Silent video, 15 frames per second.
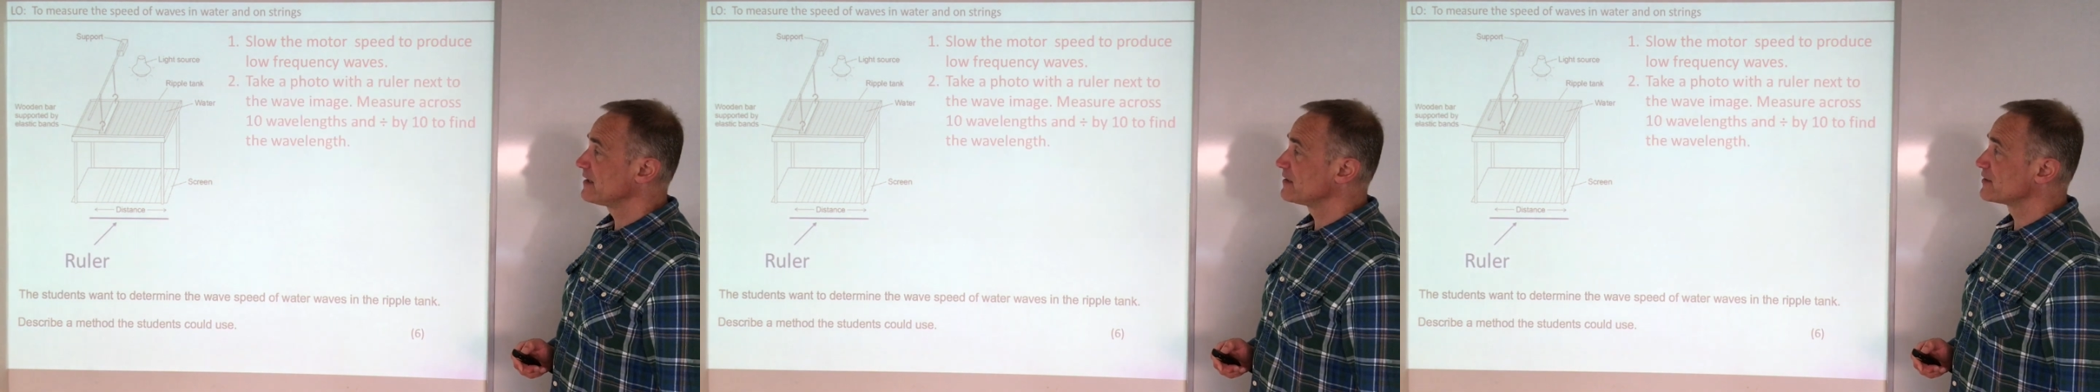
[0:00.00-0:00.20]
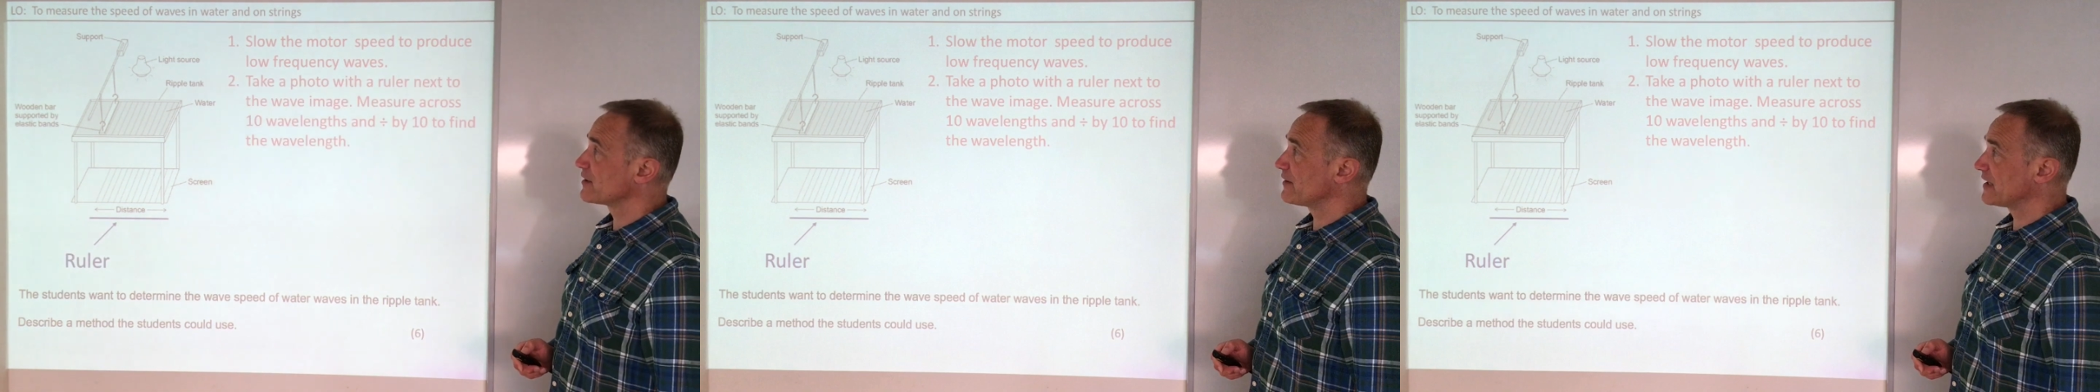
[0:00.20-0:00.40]

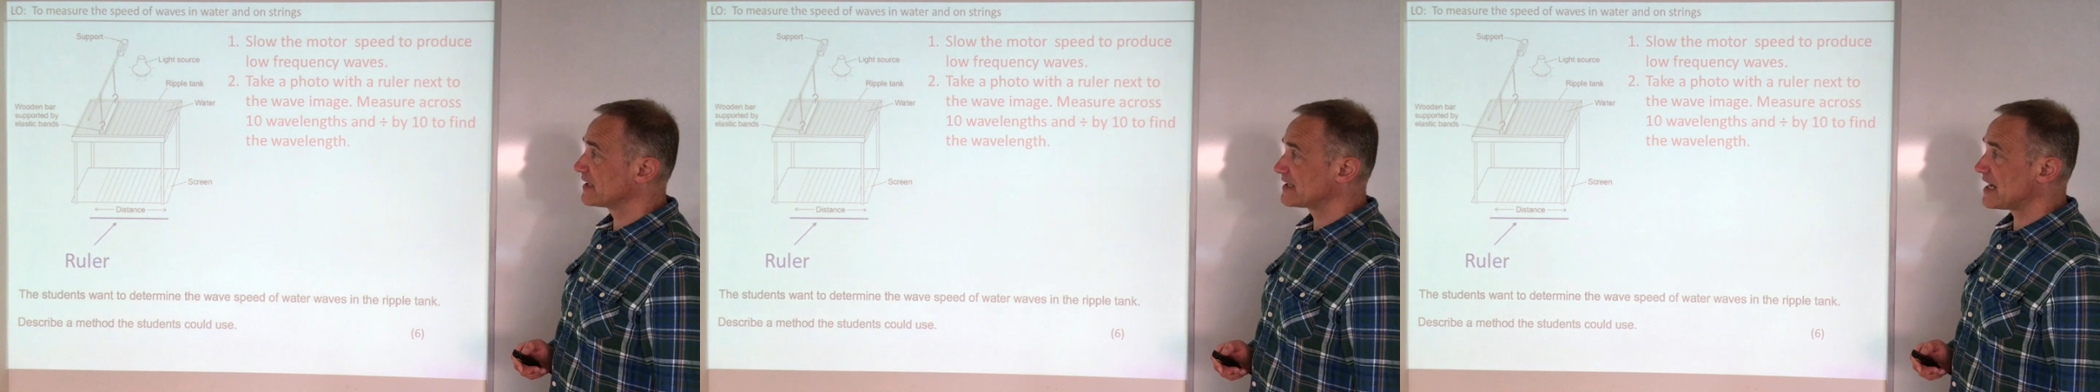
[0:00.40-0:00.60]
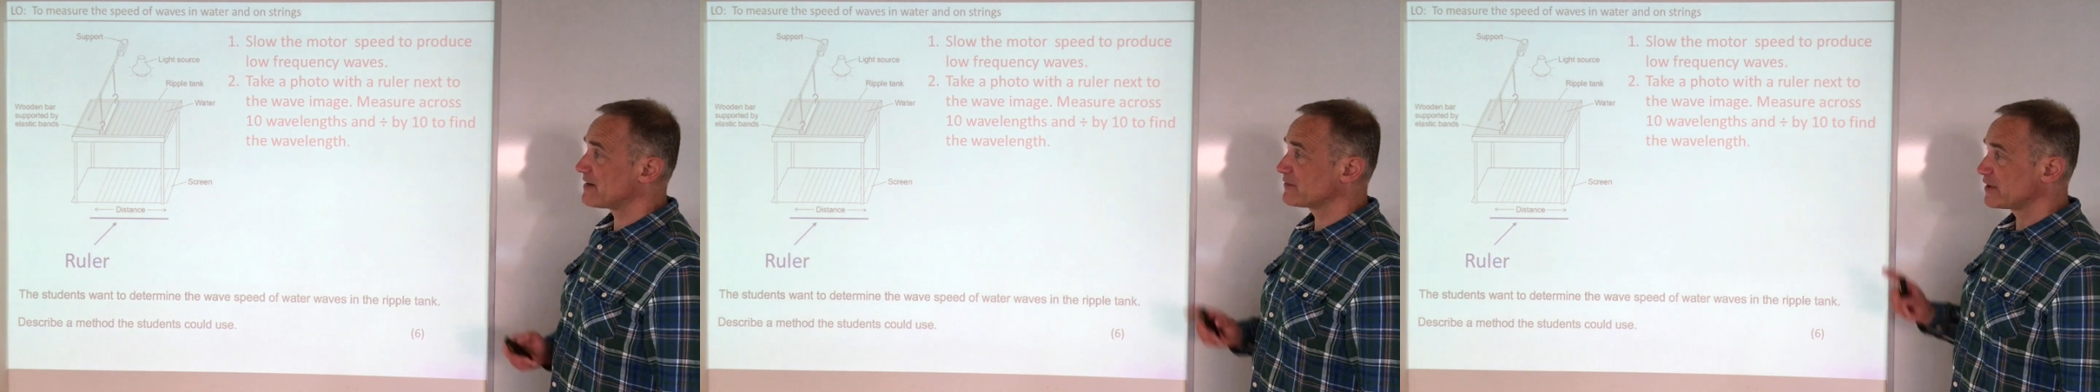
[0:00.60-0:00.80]
so the
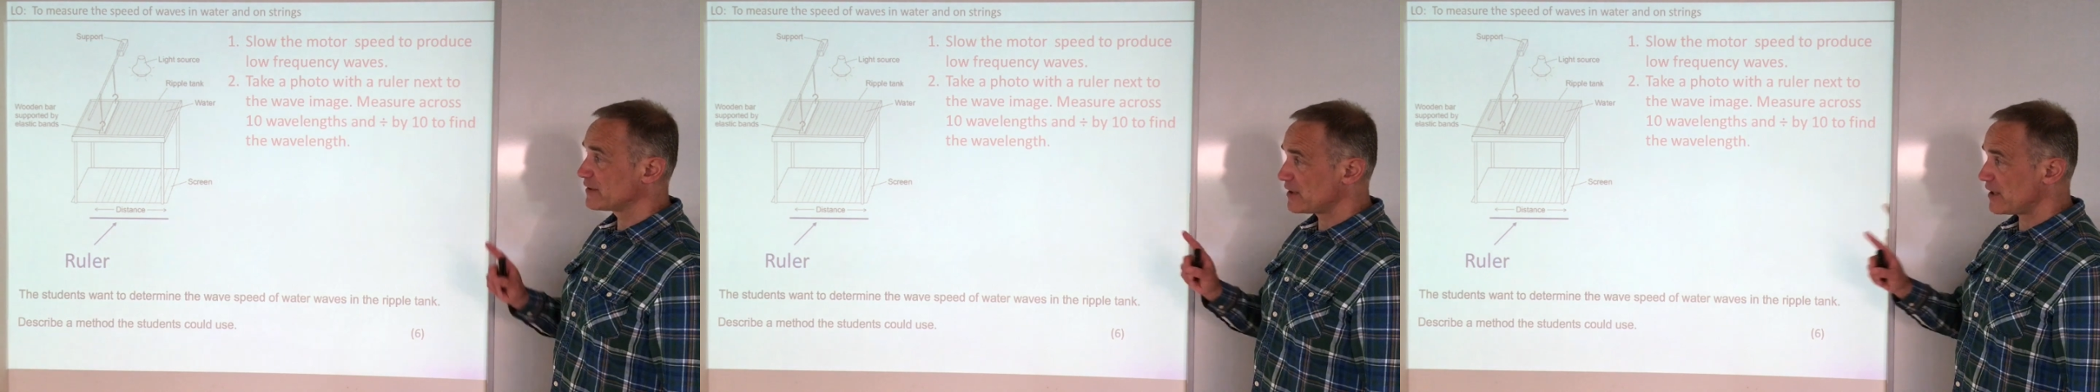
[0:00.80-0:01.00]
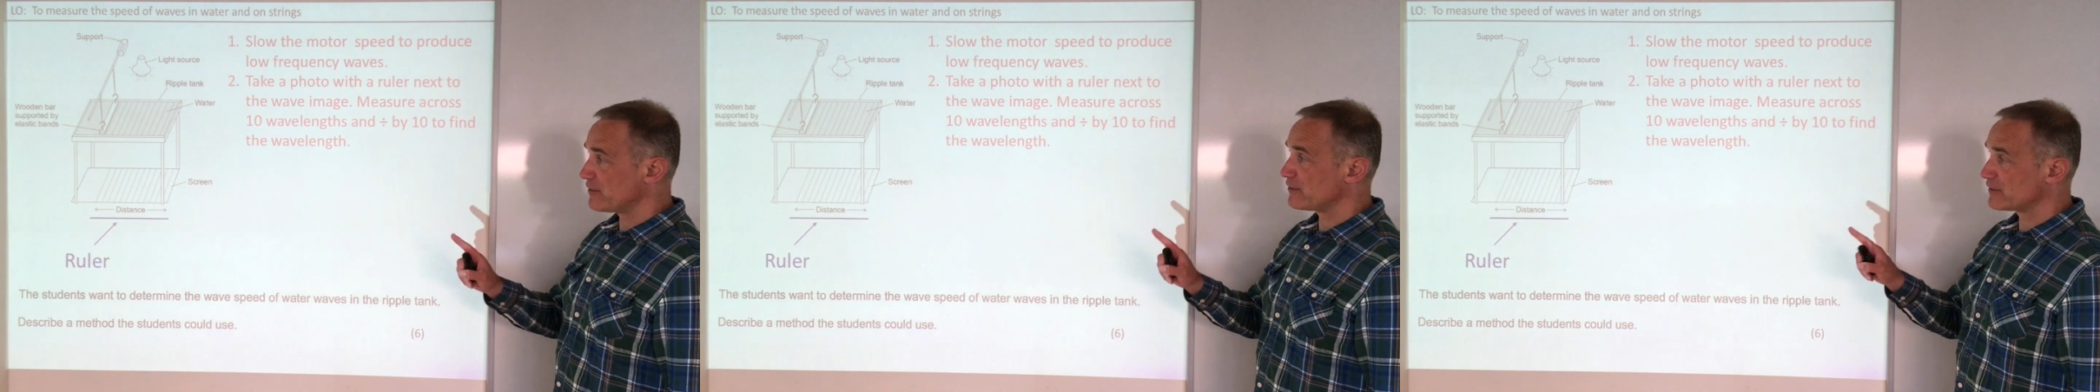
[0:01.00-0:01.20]
examiner
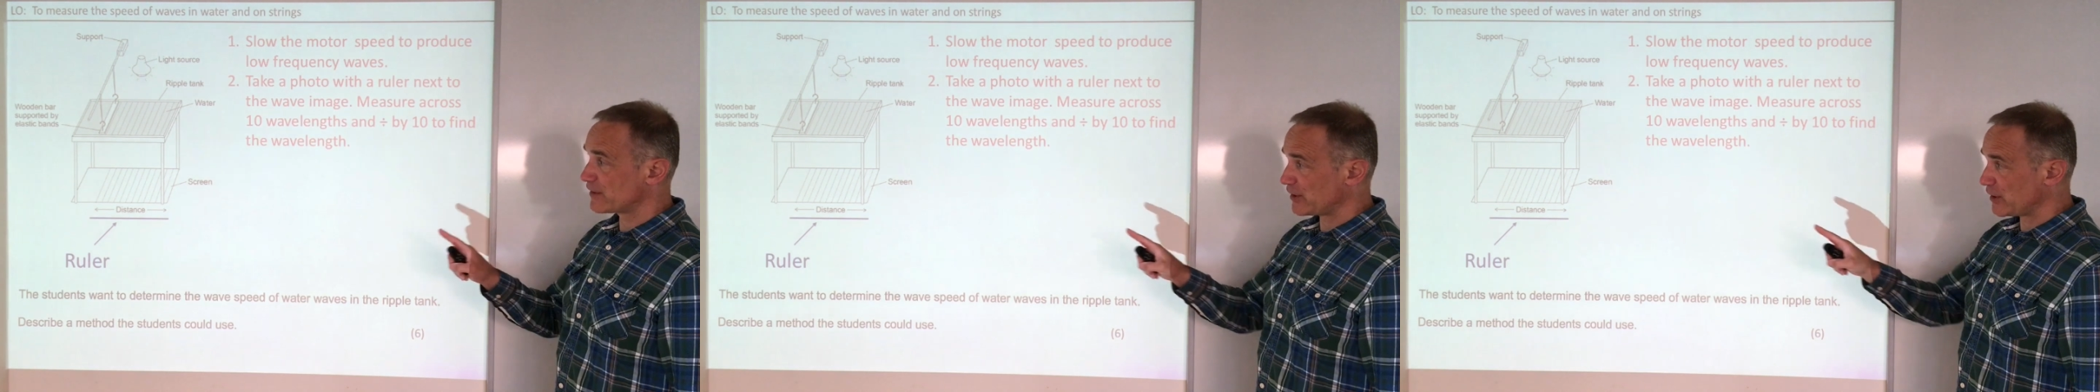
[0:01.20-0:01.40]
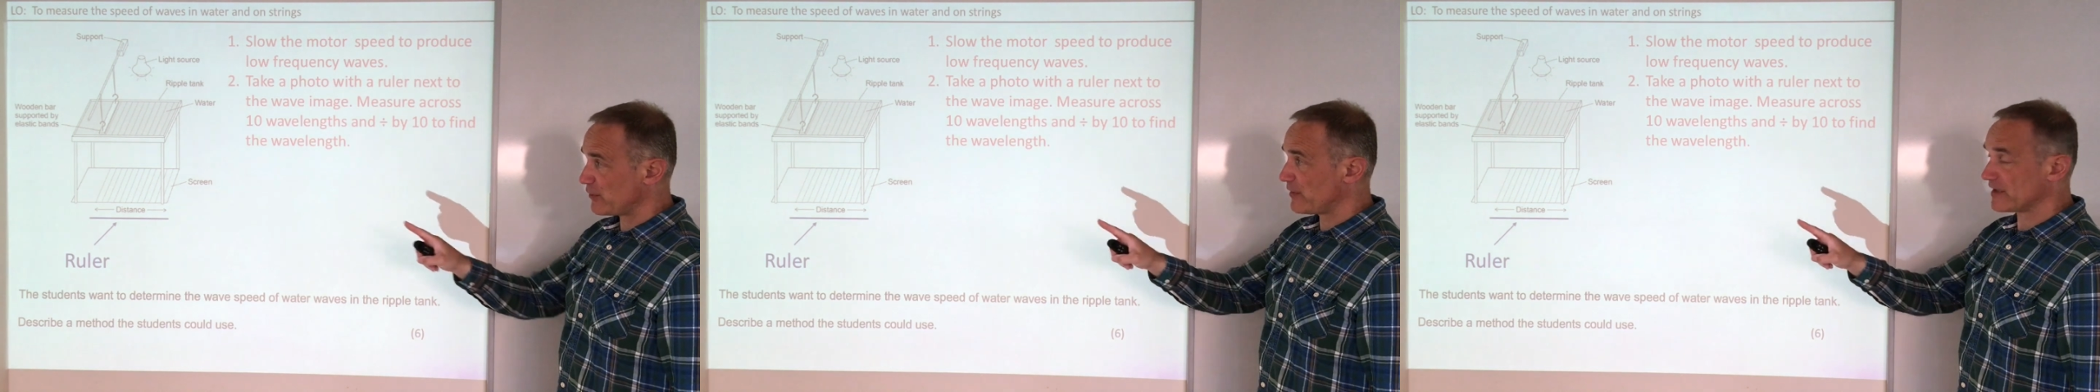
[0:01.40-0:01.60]
knows
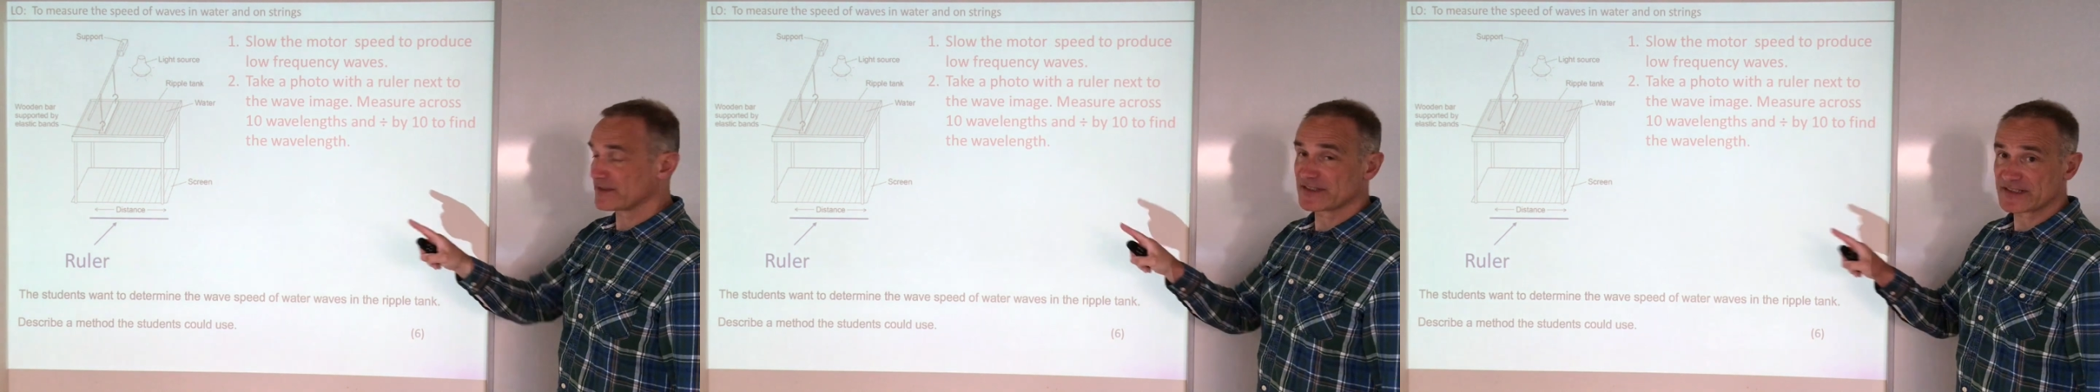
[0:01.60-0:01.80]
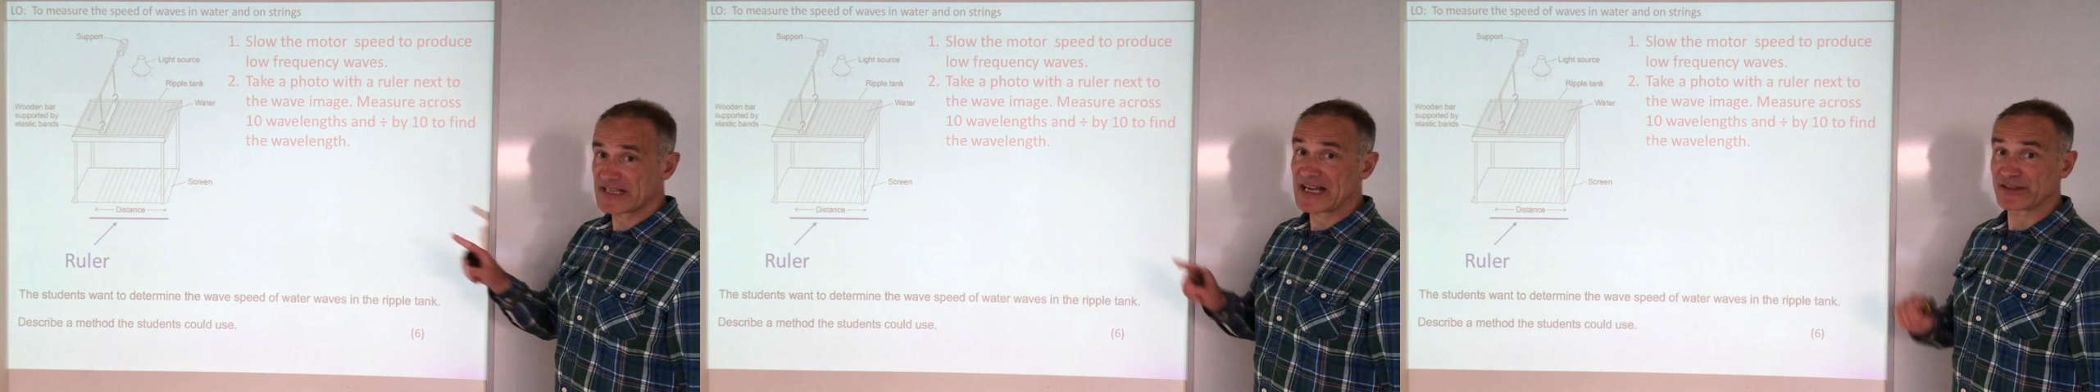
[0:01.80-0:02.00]
that you
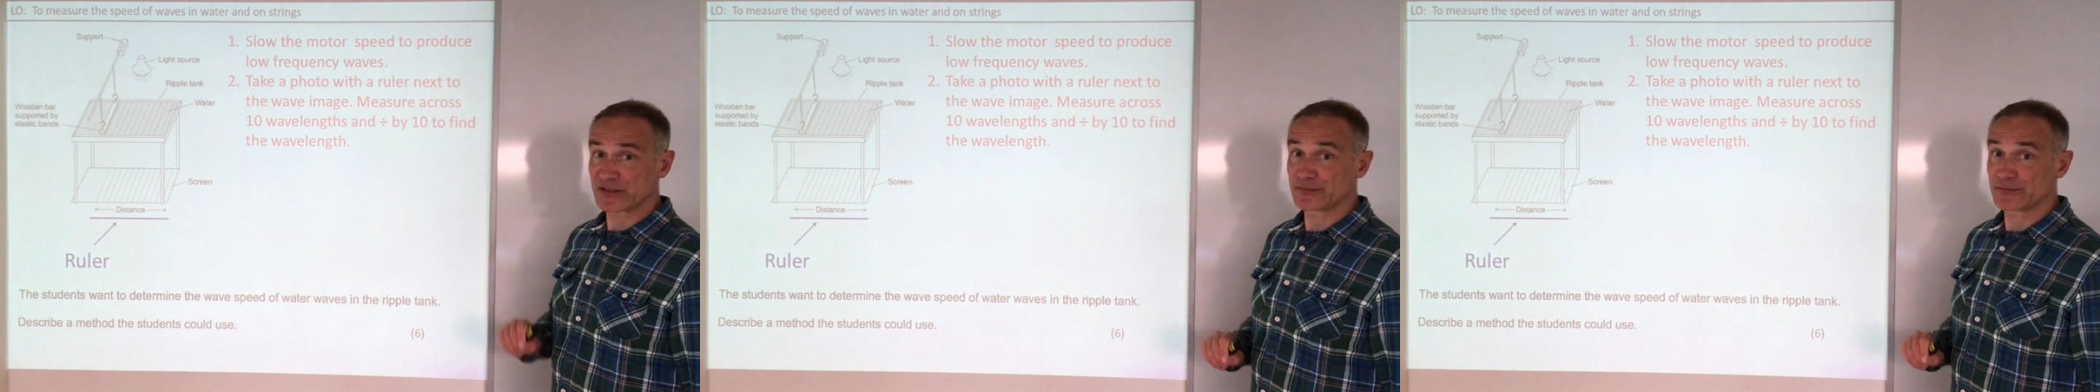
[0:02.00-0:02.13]
understand